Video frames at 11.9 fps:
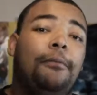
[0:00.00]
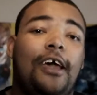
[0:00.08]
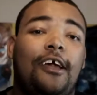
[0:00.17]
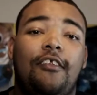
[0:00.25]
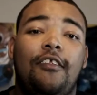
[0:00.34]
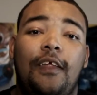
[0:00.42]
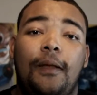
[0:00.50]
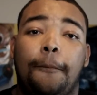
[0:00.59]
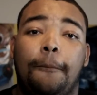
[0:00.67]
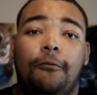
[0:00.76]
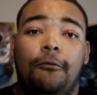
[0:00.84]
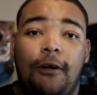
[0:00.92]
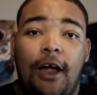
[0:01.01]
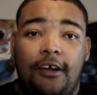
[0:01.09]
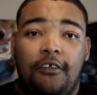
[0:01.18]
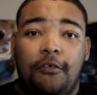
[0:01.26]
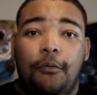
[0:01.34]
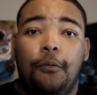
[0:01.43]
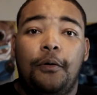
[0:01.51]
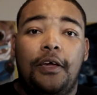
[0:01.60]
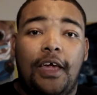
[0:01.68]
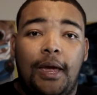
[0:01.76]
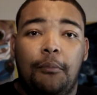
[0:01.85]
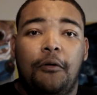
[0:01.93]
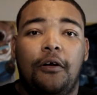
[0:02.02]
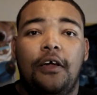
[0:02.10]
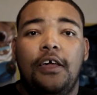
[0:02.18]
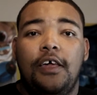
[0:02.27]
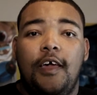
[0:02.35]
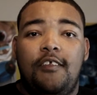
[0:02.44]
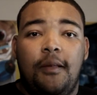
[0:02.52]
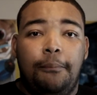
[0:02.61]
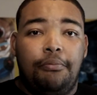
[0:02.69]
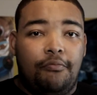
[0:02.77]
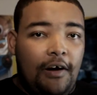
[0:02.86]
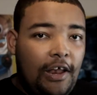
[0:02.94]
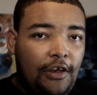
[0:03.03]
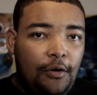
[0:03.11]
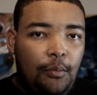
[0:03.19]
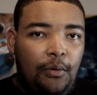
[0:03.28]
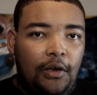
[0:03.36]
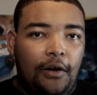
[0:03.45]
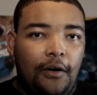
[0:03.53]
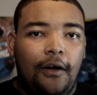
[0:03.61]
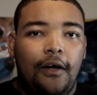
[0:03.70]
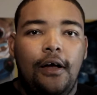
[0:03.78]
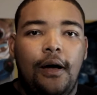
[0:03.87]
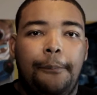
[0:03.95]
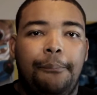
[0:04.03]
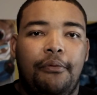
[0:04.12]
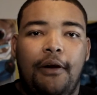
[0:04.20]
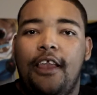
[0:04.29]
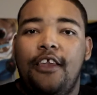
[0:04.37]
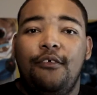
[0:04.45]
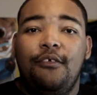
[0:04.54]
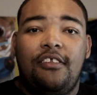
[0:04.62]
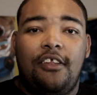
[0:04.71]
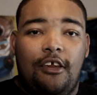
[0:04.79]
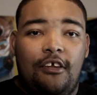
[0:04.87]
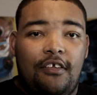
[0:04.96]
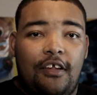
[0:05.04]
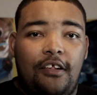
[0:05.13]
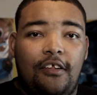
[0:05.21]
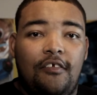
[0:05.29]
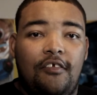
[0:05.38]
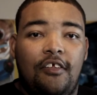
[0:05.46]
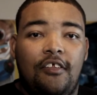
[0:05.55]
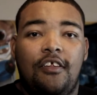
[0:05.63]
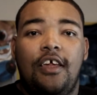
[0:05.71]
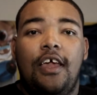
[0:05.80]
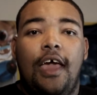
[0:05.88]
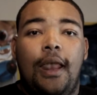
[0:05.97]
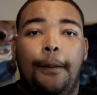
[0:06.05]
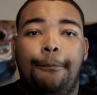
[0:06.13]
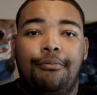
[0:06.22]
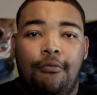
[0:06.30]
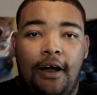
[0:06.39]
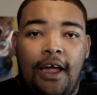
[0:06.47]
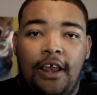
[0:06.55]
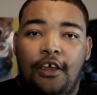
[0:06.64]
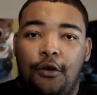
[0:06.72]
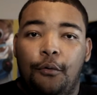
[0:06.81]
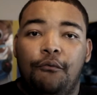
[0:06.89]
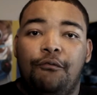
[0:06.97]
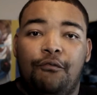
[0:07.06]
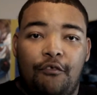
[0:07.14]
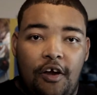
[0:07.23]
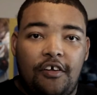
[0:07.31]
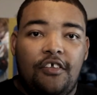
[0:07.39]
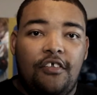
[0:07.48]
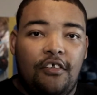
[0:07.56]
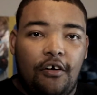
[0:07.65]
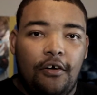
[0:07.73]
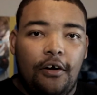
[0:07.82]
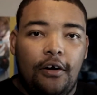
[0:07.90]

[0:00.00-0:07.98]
I think I need to probably talk about the certain scene in question if you've seen this. So, that scene at the end of this